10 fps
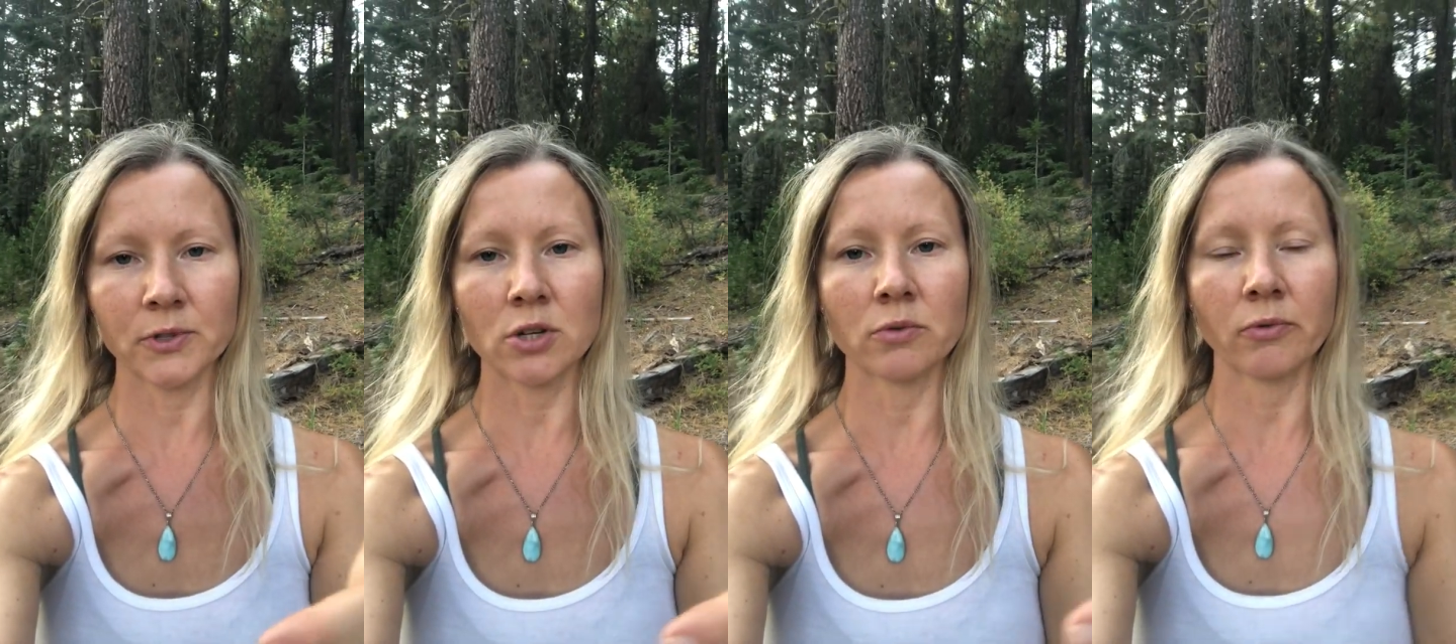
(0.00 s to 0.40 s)

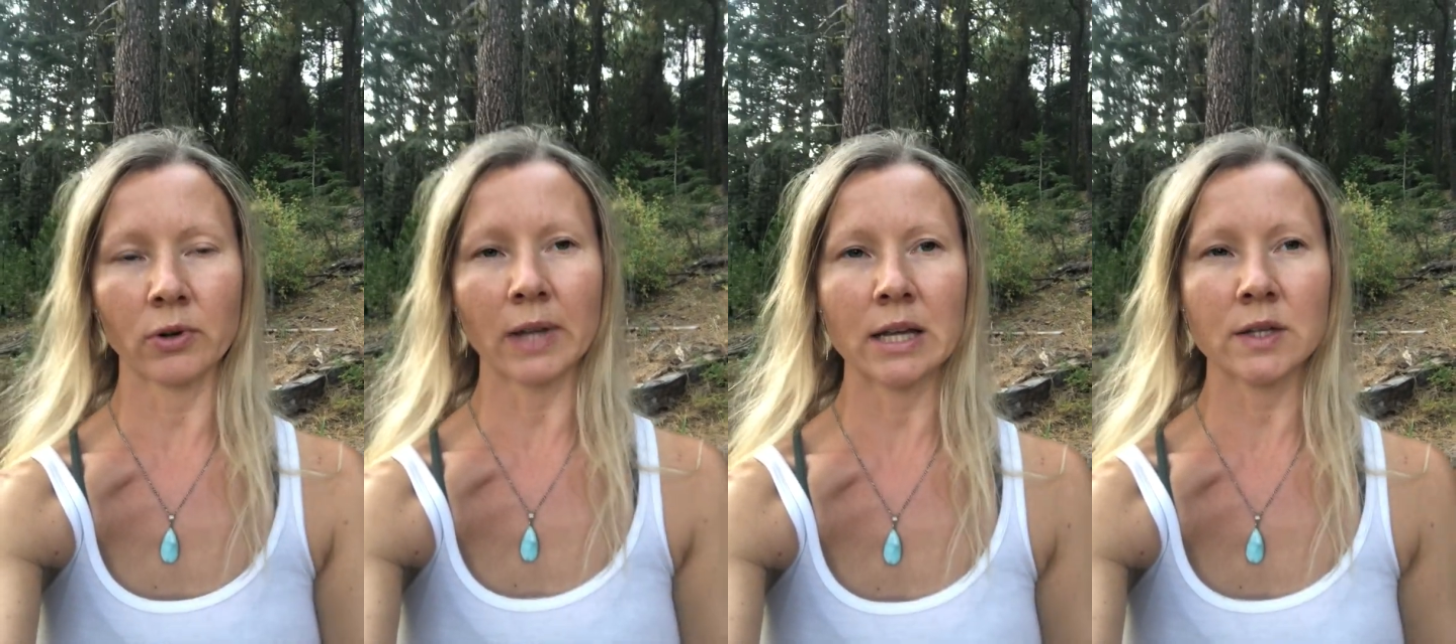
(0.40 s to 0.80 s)
So for
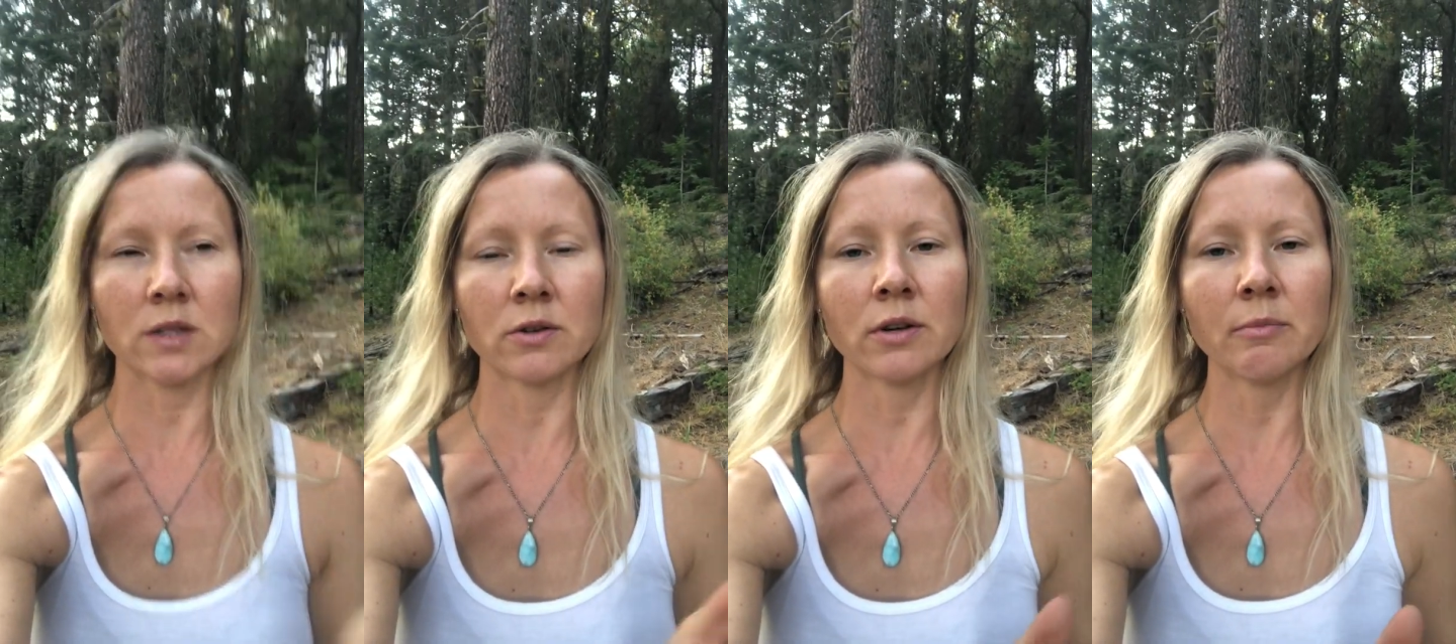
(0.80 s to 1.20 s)
like
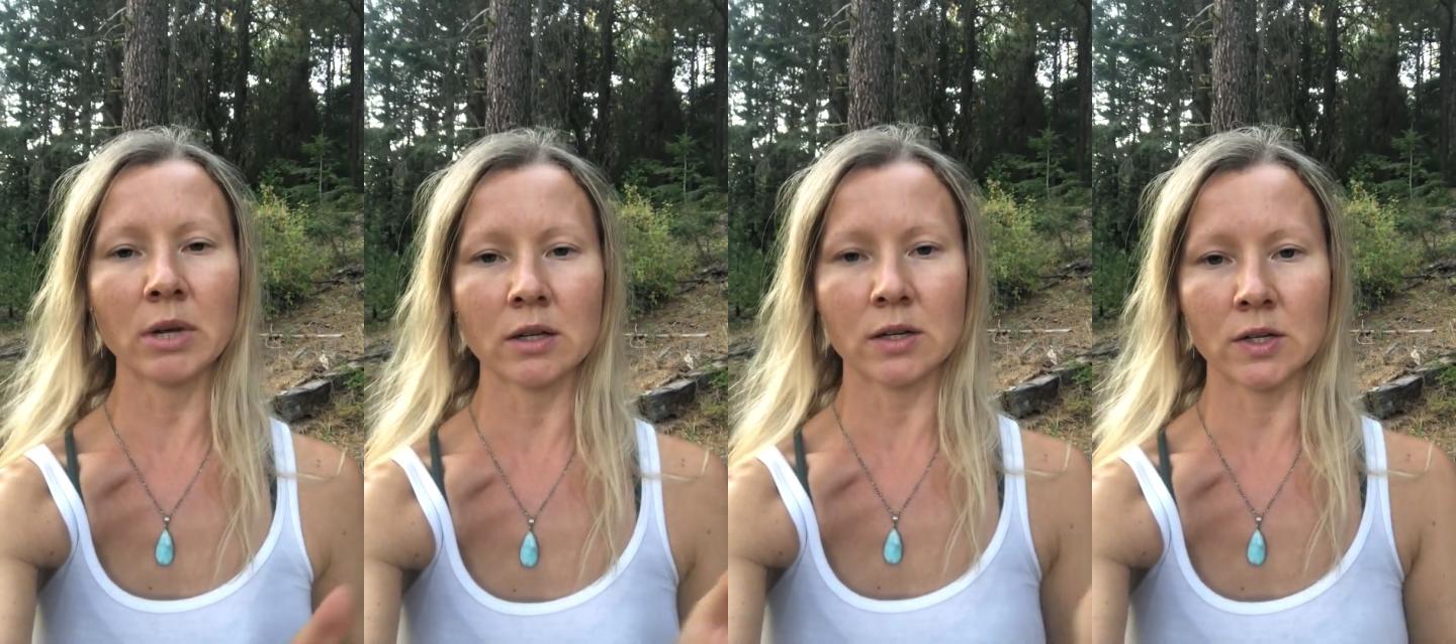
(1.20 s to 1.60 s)
30
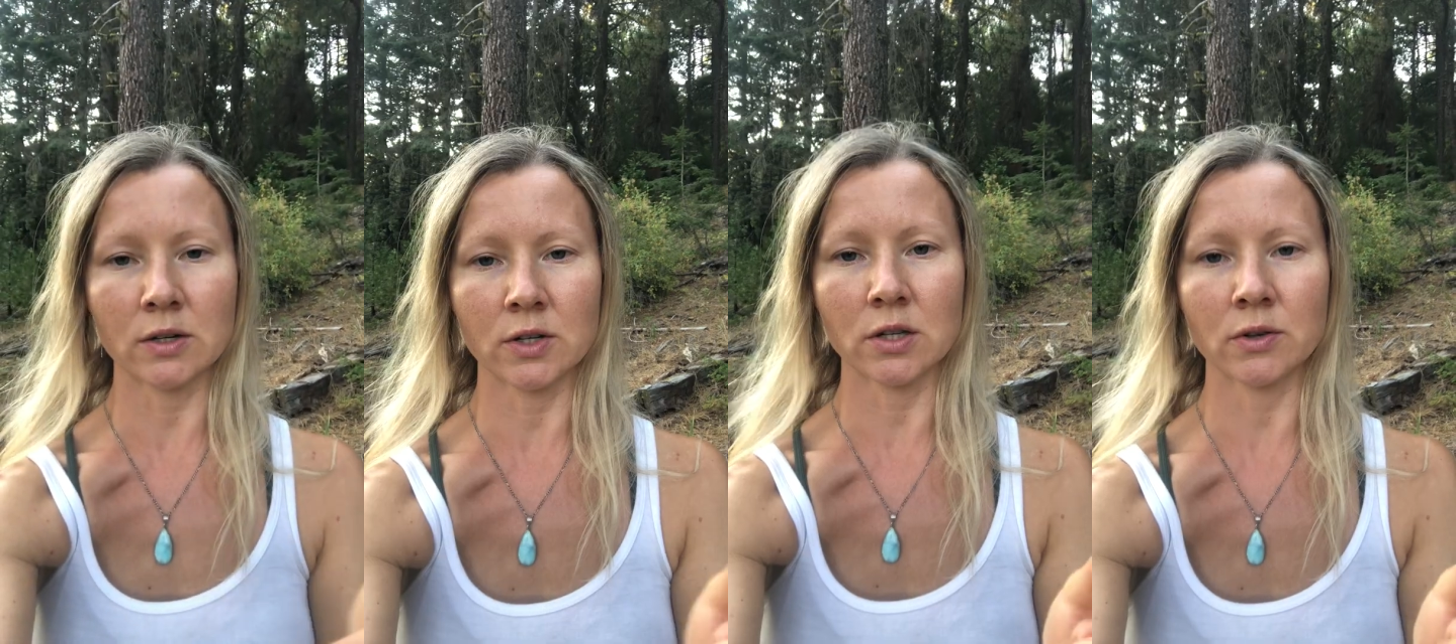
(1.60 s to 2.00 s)
meters
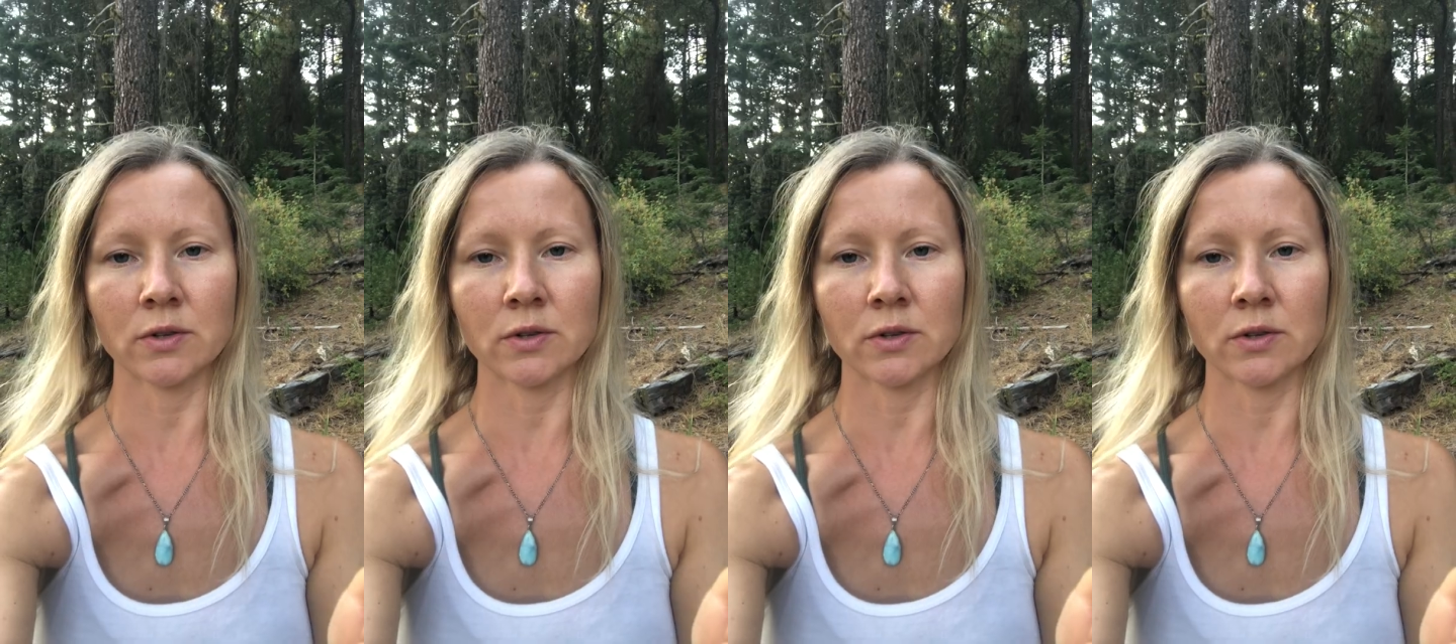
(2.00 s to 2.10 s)
or so,